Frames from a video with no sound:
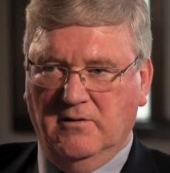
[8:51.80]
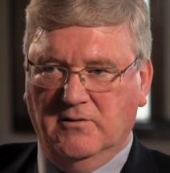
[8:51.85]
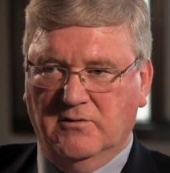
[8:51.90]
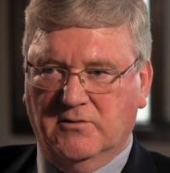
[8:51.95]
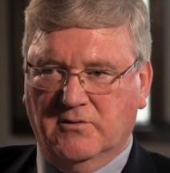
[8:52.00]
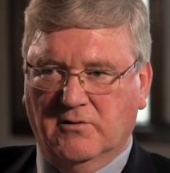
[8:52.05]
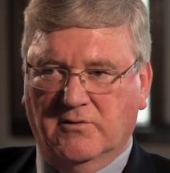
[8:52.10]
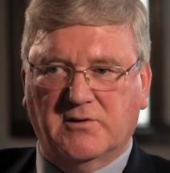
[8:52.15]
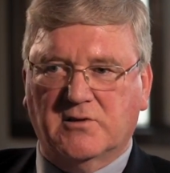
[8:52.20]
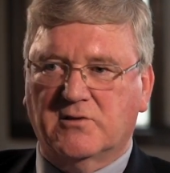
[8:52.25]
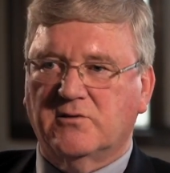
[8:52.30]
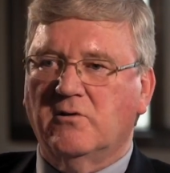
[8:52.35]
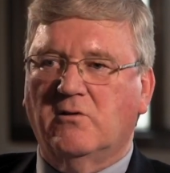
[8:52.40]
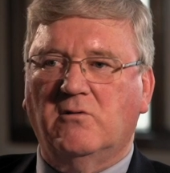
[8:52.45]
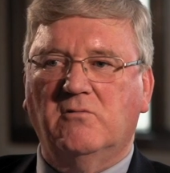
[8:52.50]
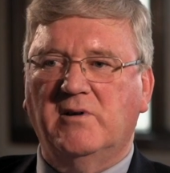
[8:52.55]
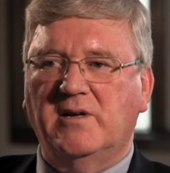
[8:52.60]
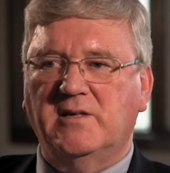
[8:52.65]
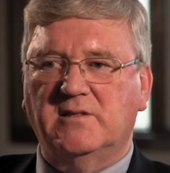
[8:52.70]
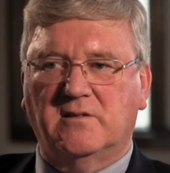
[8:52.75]
So there's no
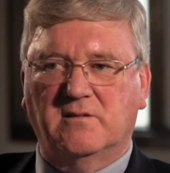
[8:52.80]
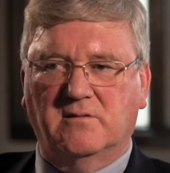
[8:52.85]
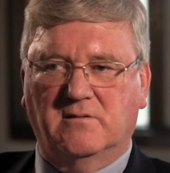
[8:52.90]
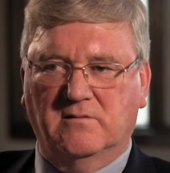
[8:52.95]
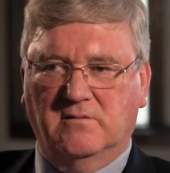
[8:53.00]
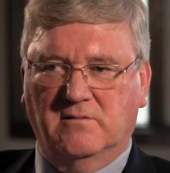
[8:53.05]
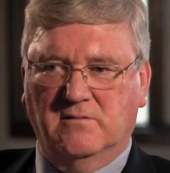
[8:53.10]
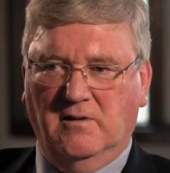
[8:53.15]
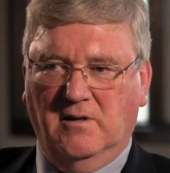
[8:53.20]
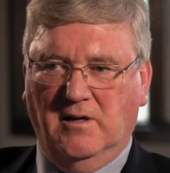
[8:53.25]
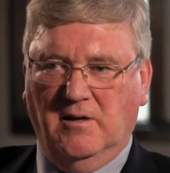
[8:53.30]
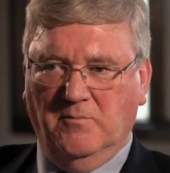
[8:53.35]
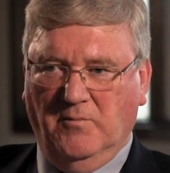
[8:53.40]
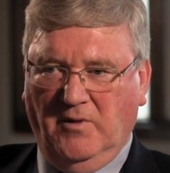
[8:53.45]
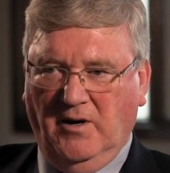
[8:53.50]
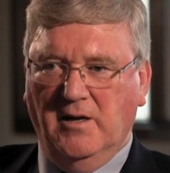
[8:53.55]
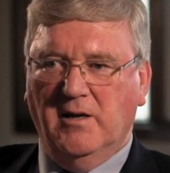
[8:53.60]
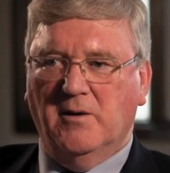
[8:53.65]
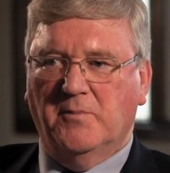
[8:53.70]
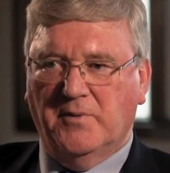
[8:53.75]
reason, in
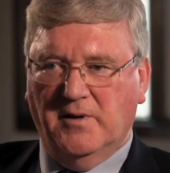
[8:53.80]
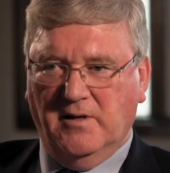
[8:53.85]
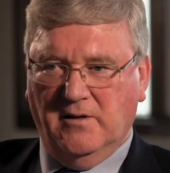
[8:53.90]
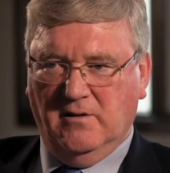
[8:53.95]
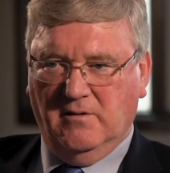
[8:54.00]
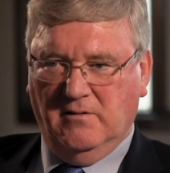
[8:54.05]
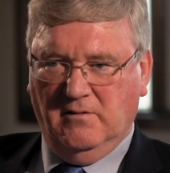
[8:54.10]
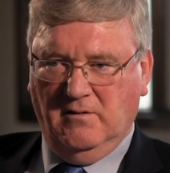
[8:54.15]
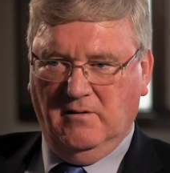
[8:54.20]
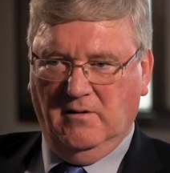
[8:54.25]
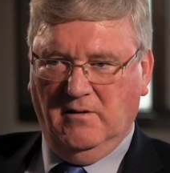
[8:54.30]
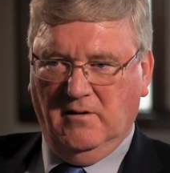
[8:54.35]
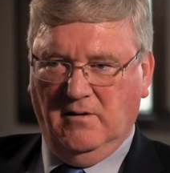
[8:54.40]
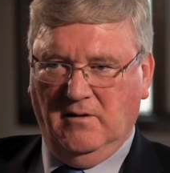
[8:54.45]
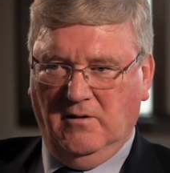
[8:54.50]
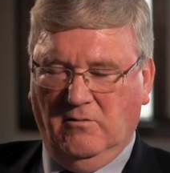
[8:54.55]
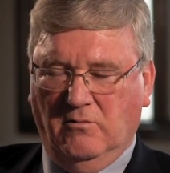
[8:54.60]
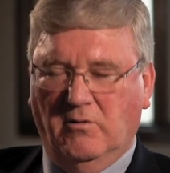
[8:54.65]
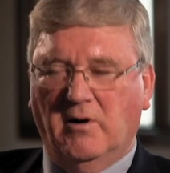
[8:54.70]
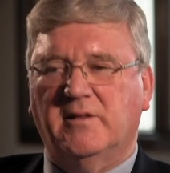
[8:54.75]
my opinion,
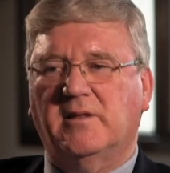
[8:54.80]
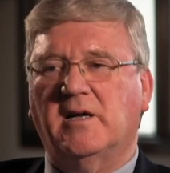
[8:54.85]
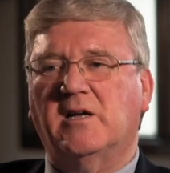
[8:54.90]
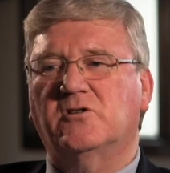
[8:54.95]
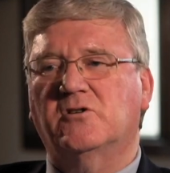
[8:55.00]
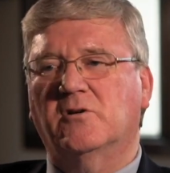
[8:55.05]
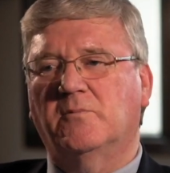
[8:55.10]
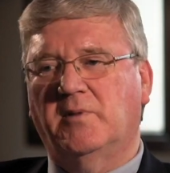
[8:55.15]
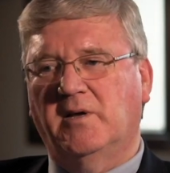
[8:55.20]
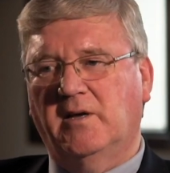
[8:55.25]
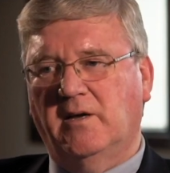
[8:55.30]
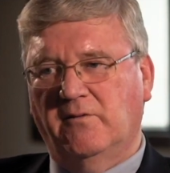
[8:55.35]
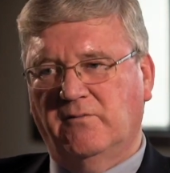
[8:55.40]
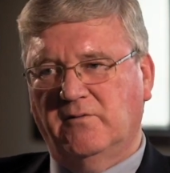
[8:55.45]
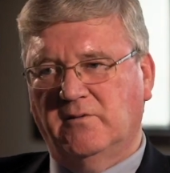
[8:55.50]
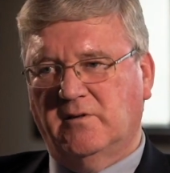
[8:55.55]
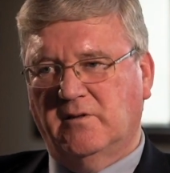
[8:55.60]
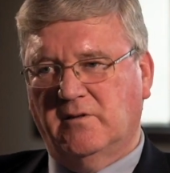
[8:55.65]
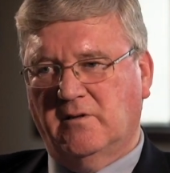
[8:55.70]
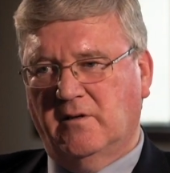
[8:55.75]
why that should be
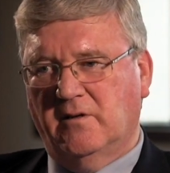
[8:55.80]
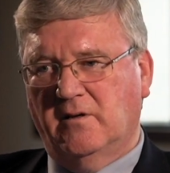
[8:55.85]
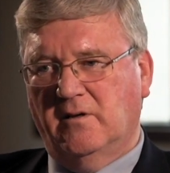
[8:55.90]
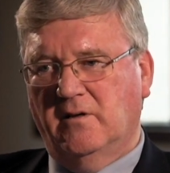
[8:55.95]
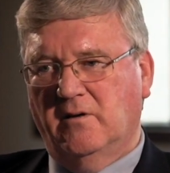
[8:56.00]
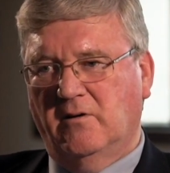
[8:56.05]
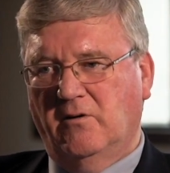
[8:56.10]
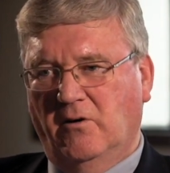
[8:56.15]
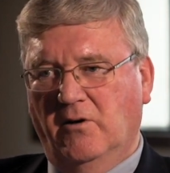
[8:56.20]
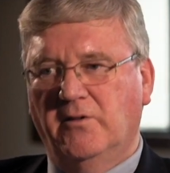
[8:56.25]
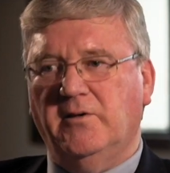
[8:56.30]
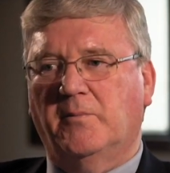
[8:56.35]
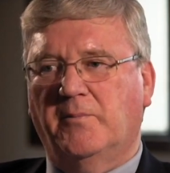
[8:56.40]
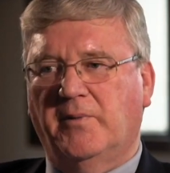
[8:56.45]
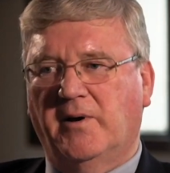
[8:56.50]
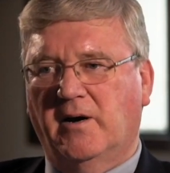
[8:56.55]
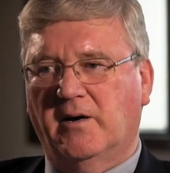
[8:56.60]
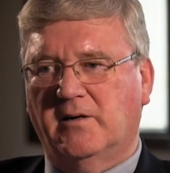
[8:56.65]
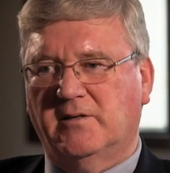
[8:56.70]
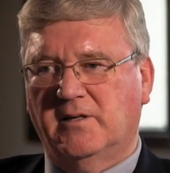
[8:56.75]
given to the other
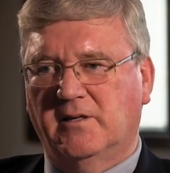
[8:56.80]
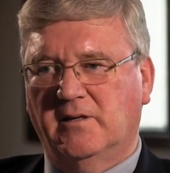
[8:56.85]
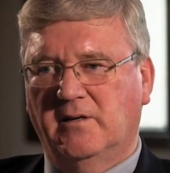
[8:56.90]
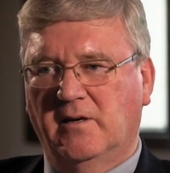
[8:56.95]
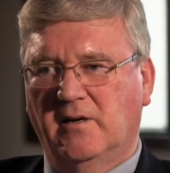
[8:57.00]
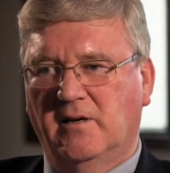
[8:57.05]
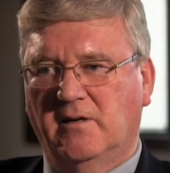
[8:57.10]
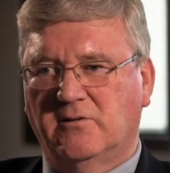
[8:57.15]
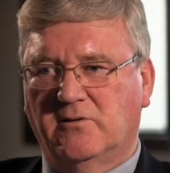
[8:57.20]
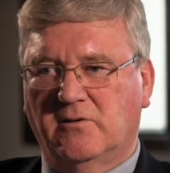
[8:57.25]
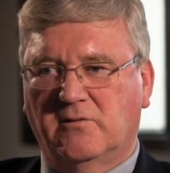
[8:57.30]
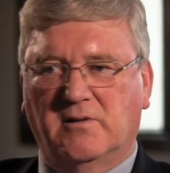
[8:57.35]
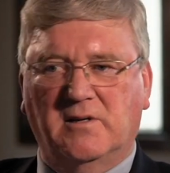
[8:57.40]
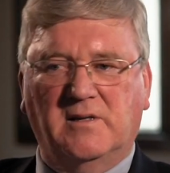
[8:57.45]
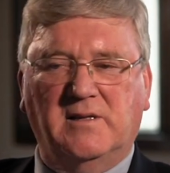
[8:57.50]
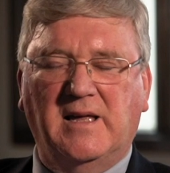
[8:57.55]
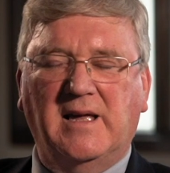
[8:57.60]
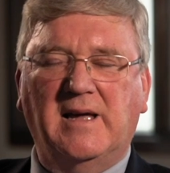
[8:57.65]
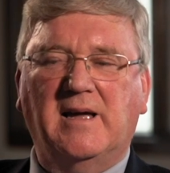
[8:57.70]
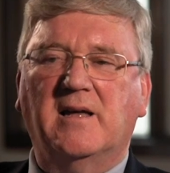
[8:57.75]
party, so
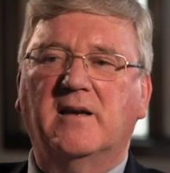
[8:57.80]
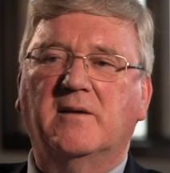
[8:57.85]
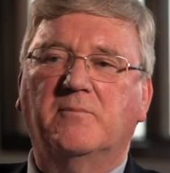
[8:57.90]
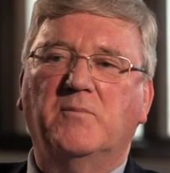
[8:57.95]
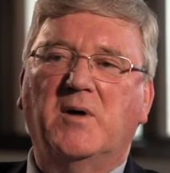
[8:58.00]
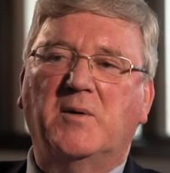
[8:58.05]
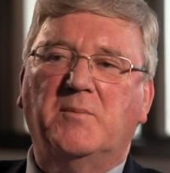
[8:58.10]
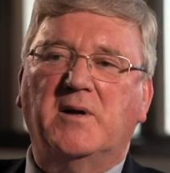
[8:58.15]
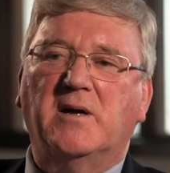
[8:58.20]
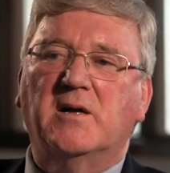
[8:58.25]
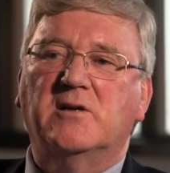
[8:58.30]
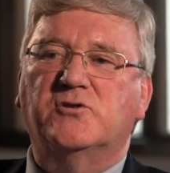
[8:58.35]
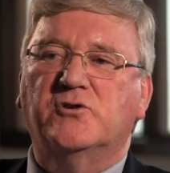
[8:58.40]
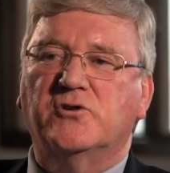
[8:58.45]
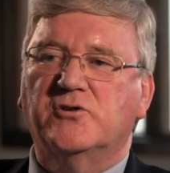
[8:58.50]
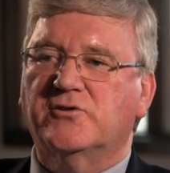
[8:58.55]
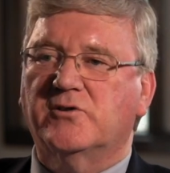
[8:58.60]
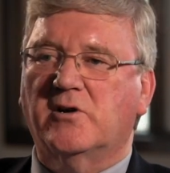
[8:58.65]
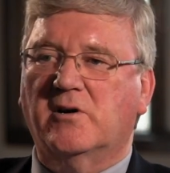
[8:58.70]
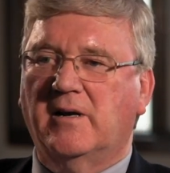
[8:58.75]
that they can maybe
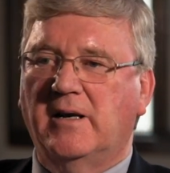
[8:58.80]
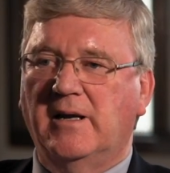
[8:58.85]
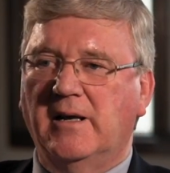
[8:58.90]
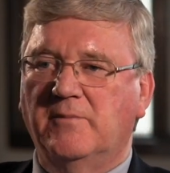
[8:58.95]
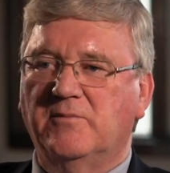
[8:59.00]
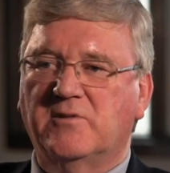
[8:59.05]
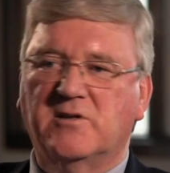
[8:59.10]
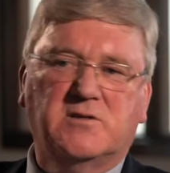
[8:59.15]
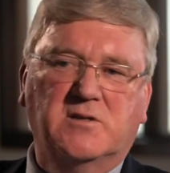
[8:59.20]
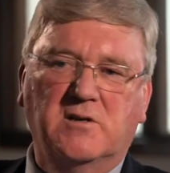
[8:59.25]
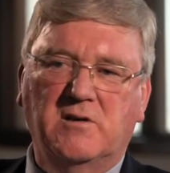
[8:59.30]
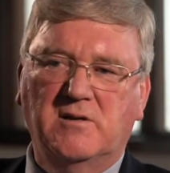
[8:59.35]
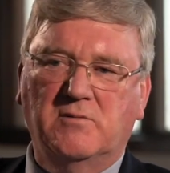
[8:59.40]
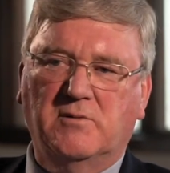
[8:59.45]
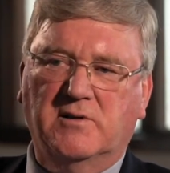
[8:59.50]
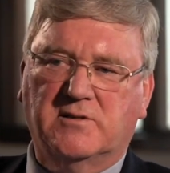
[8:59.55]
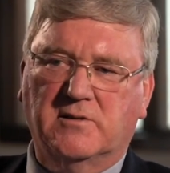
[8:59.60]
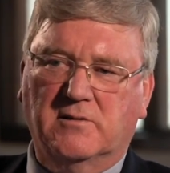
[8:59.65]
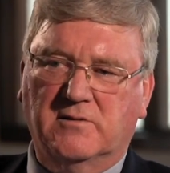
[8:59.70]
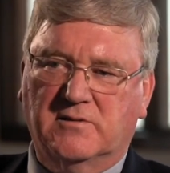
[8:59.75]
adjust their claim to suit
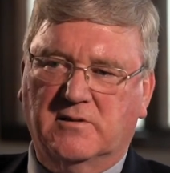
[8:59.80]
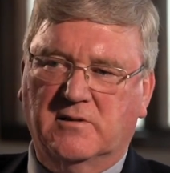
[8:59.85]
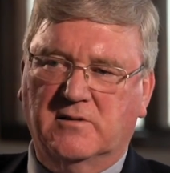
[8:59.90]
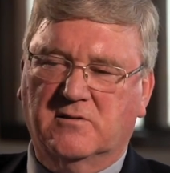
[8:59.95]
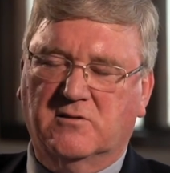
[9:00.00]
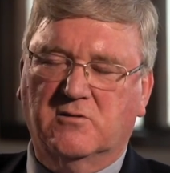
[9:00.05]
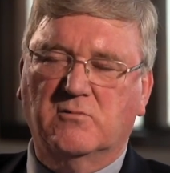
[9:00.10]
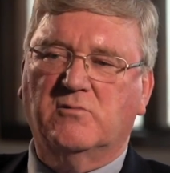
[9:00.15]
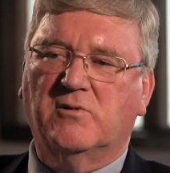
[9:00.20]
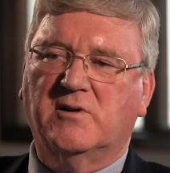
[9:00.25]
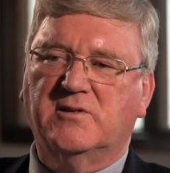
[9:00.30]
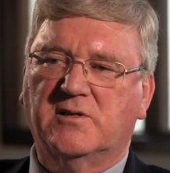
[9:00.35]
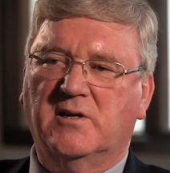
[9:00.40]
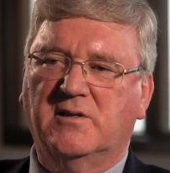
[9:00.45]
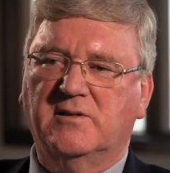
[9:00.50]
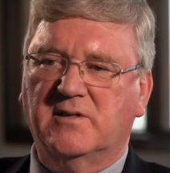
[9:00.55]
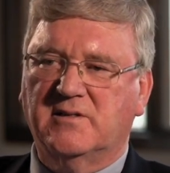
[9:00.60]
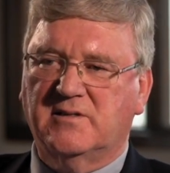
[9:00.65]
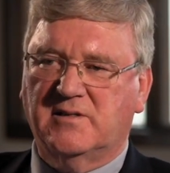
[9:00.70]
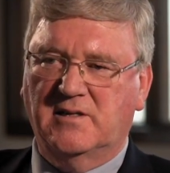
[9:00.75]
what's
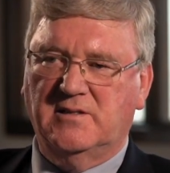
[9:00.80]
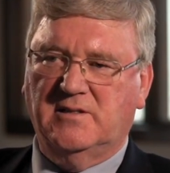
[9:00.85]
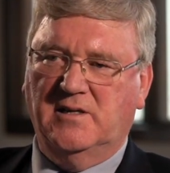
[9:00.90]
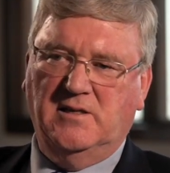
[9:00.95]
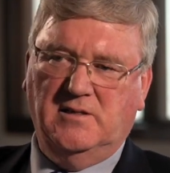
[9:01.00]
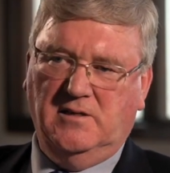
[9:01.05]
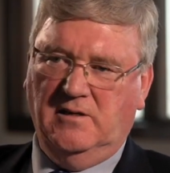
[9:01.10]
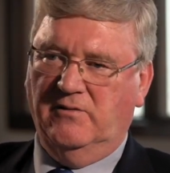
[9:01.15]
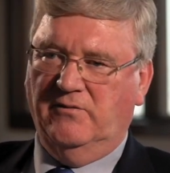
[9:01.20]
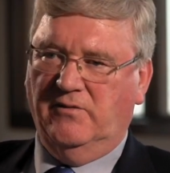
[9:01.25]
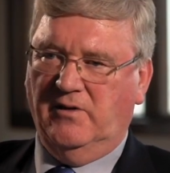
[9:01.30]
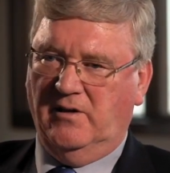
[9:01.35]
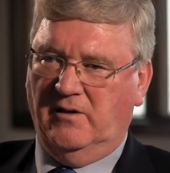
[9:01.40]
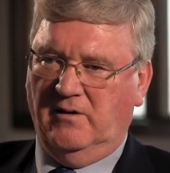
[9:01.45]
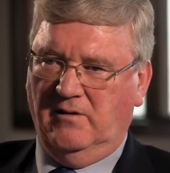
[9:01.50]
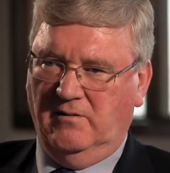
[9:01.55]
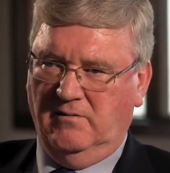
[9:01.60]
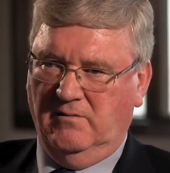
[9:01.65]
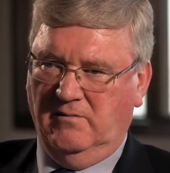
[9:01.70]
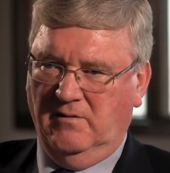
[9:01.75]
on the CCTV.